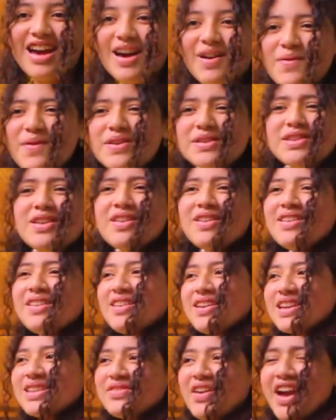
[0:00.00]
and was all,
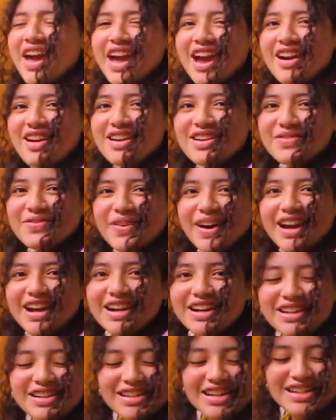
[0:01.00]
is my hair on
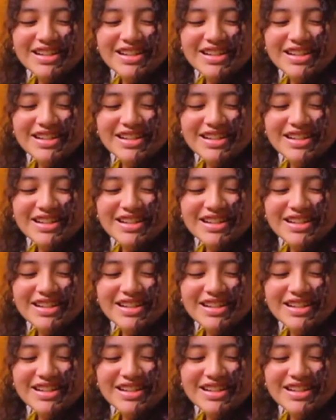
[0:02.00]
fire?